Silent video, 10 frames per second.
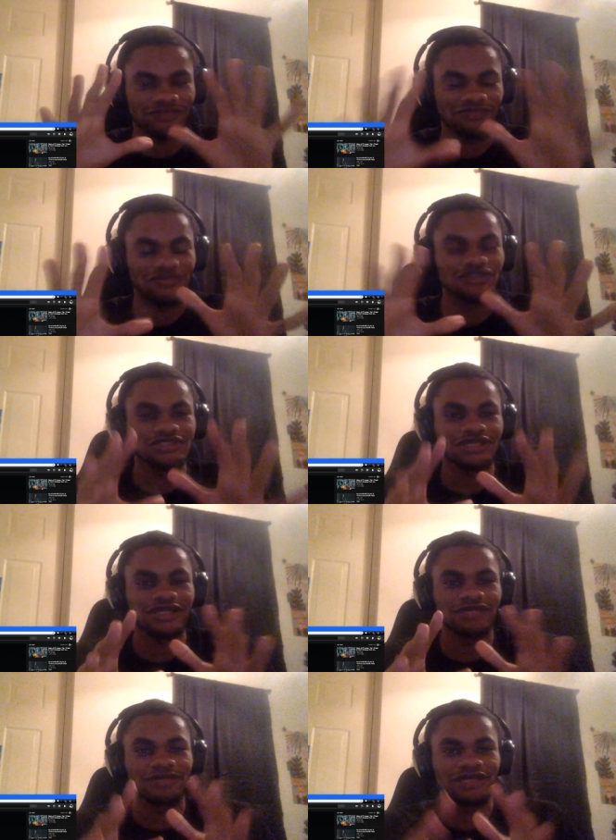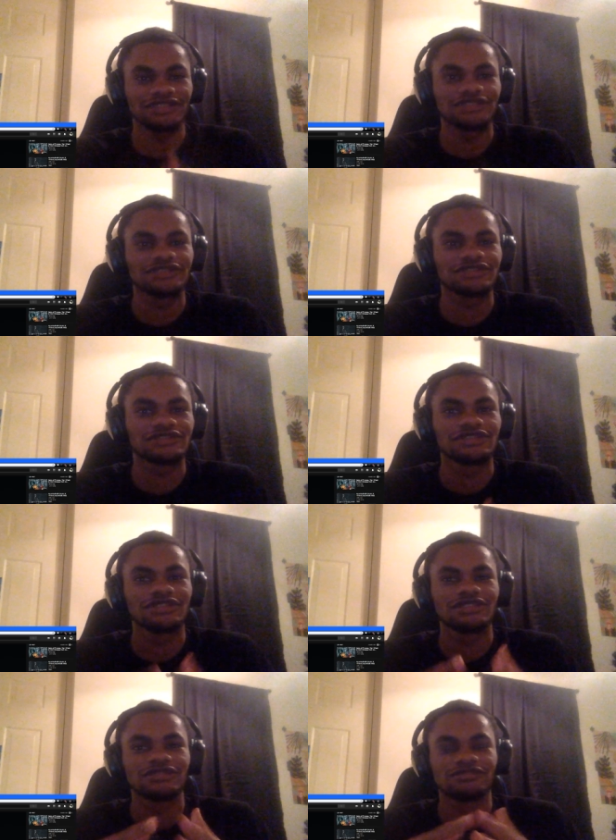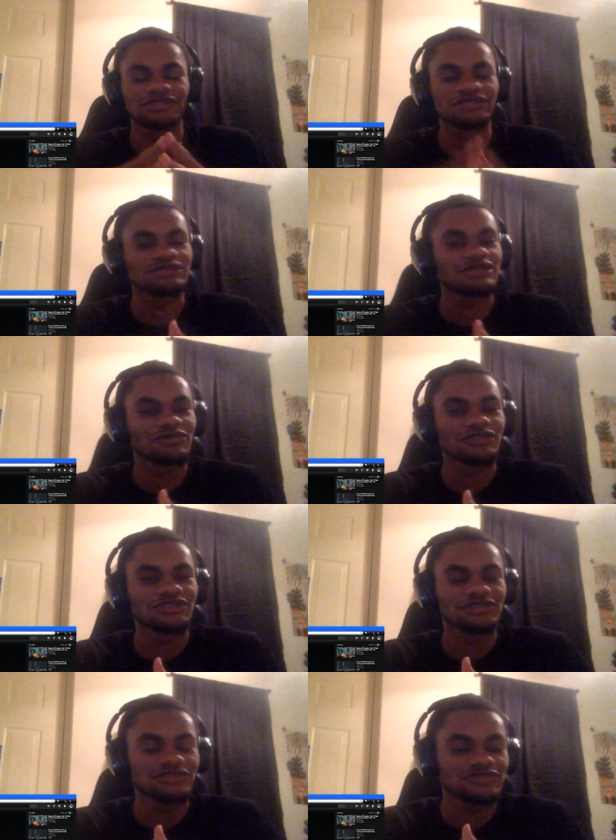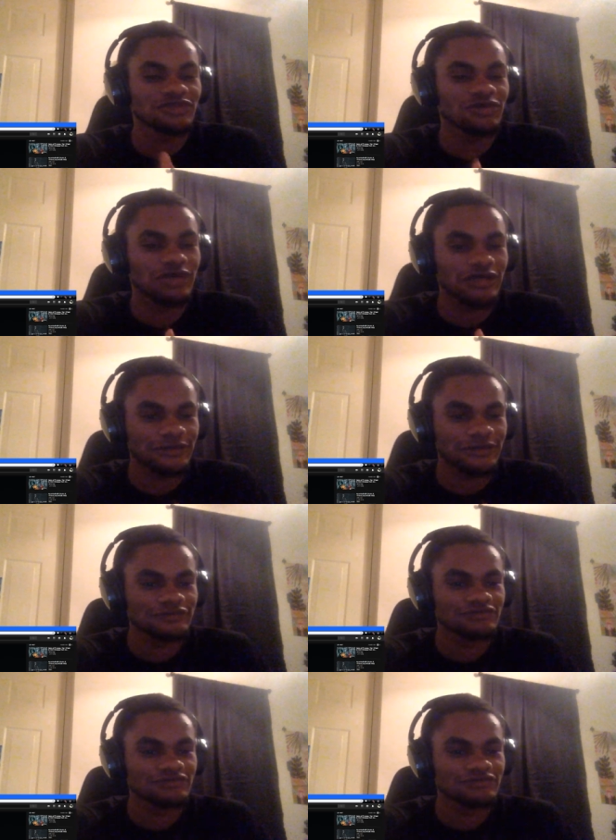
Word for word: first time idea, but something I wanted to do for a while.